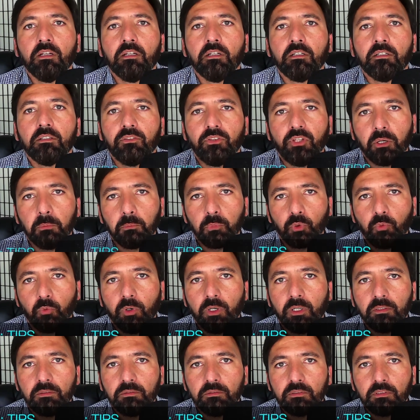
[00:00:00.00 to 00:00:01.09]
Number
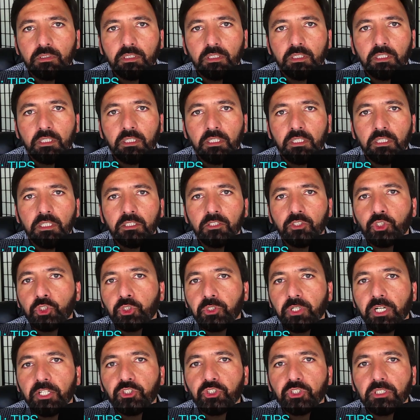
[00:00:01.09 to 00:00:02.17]
1,
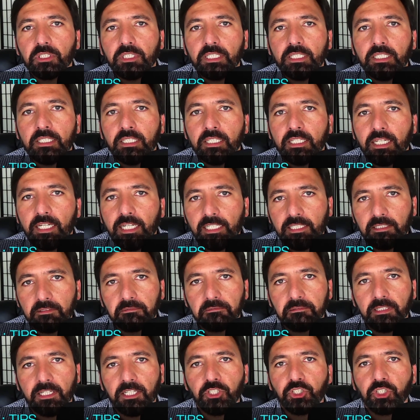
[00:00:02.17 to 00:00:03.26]
Treasury
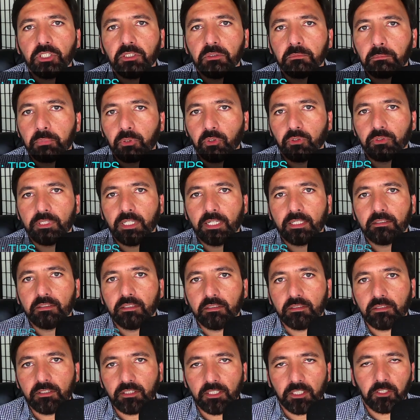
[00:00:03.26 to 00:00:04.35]
inflation protected
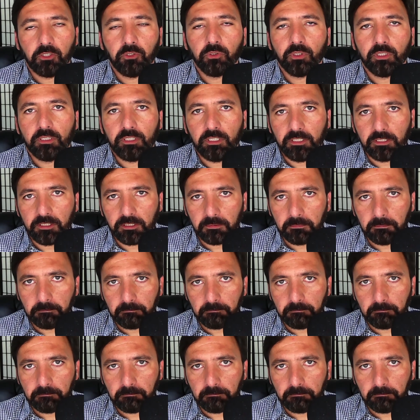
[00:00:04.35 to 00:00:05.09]
securities.